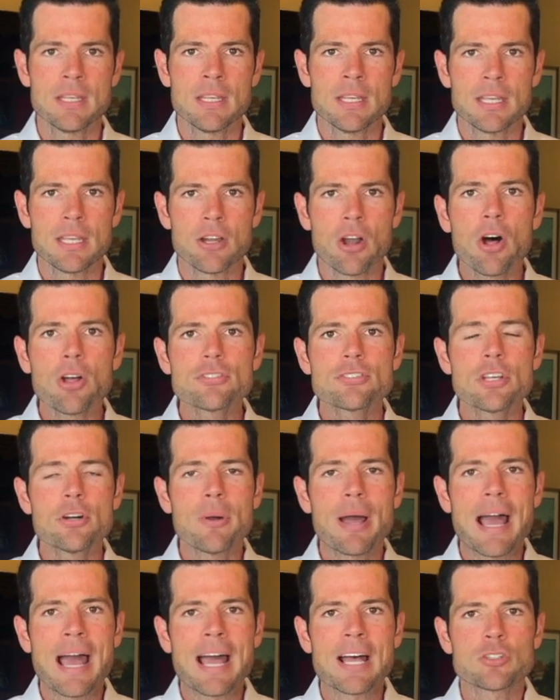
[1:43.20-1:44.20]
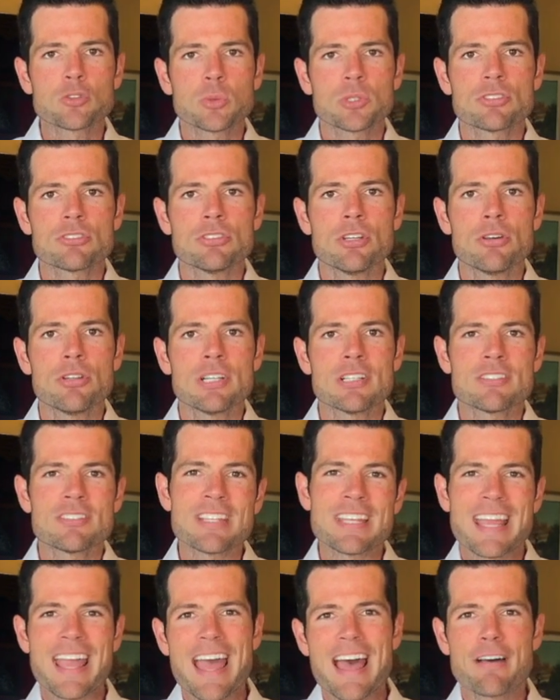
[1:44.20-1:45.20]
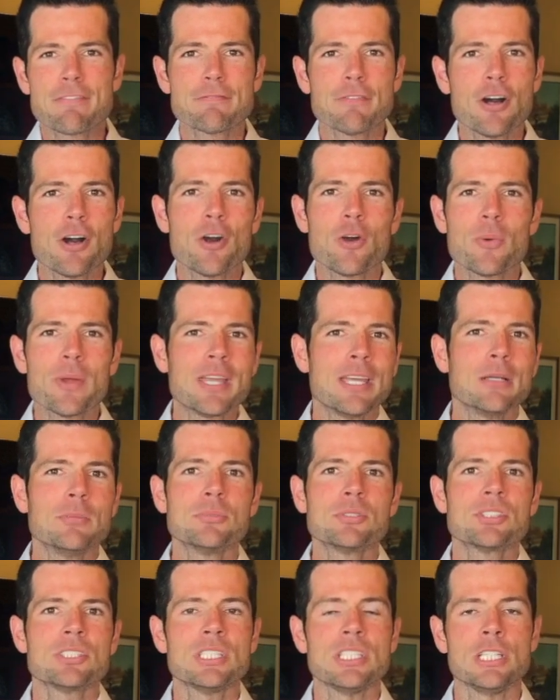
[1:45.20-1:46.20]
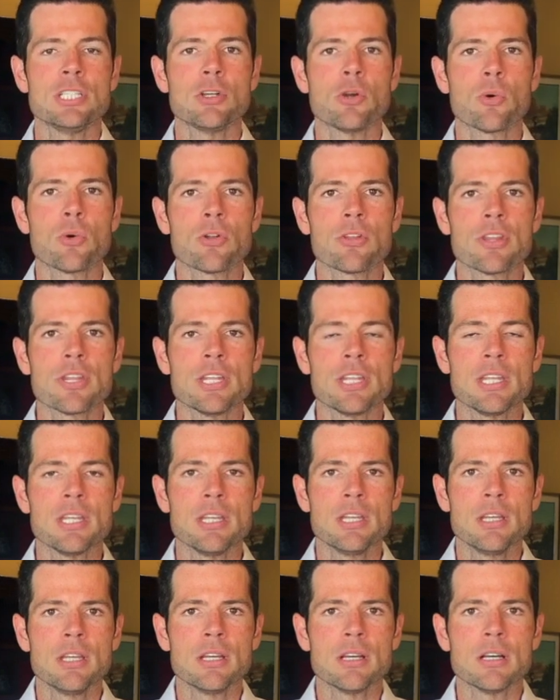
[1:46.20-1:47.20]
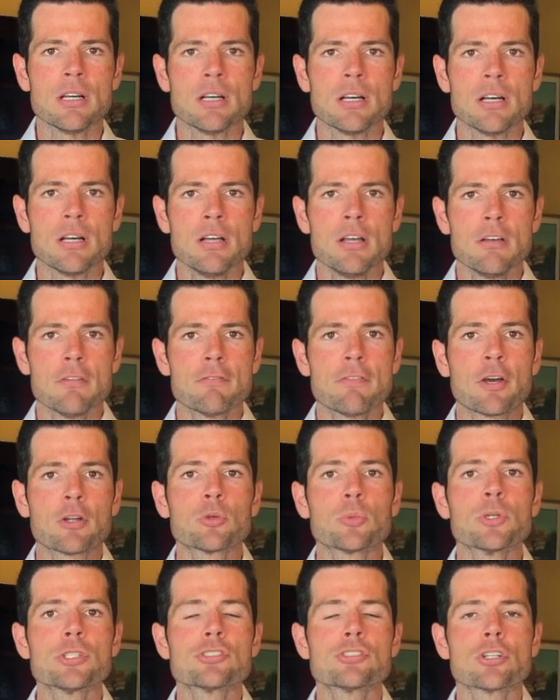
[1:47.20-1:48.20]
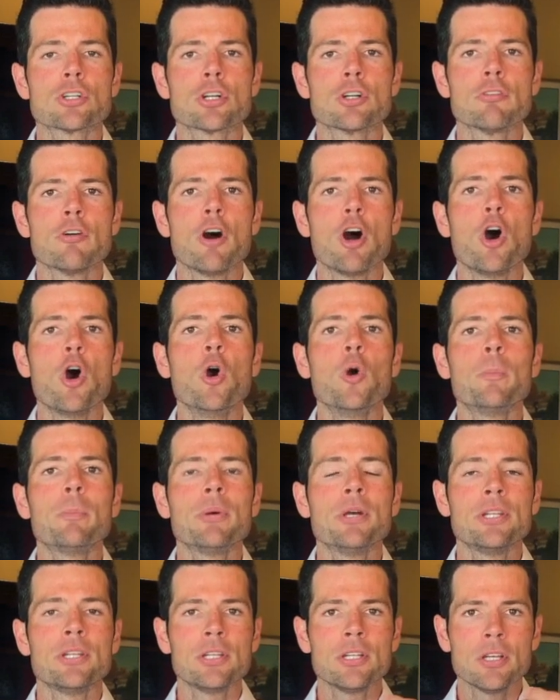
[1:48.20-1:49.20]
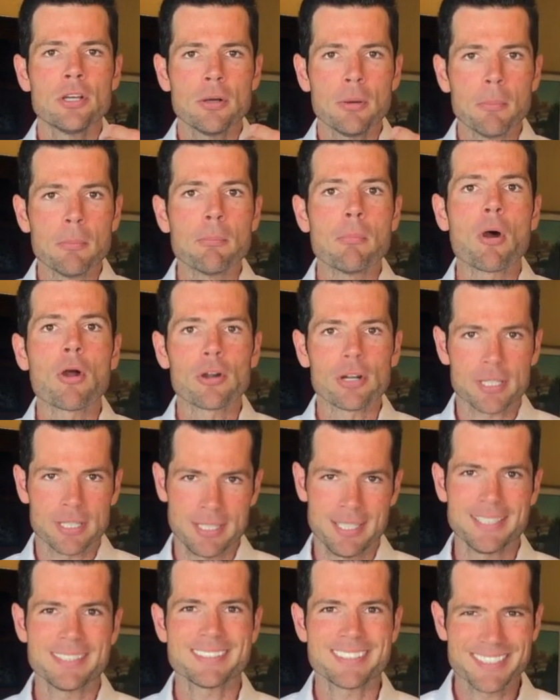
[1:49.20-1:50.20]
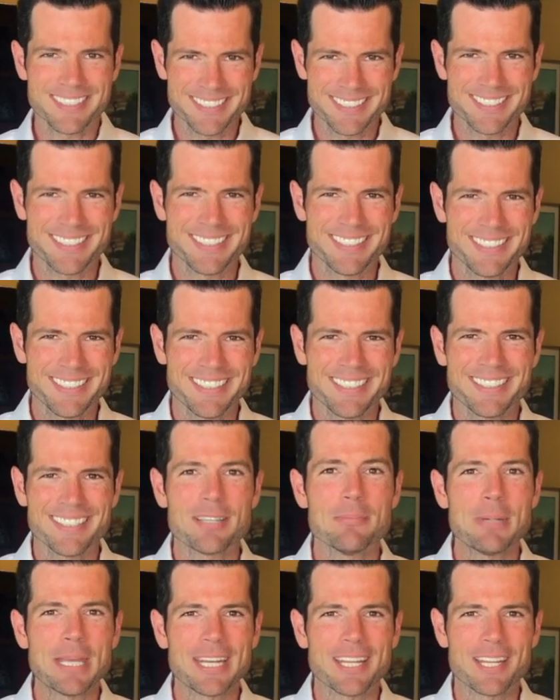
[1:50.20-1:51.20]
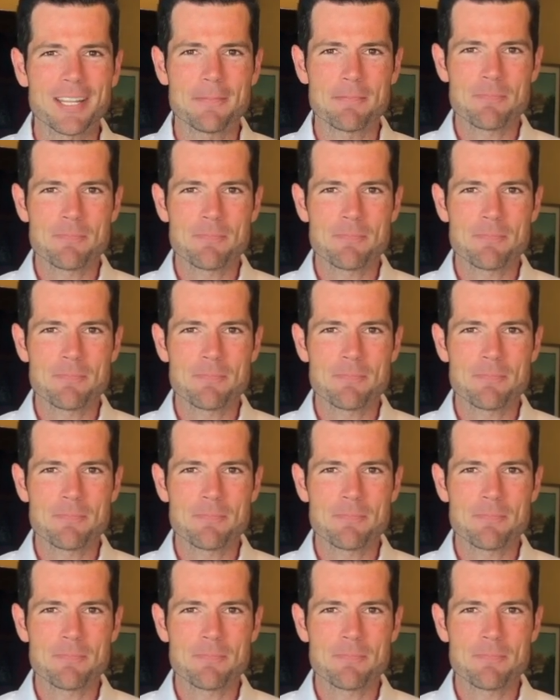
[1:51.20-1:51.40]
It also has what's known as the FOMC, or the Federal Reserve Open Market Committee.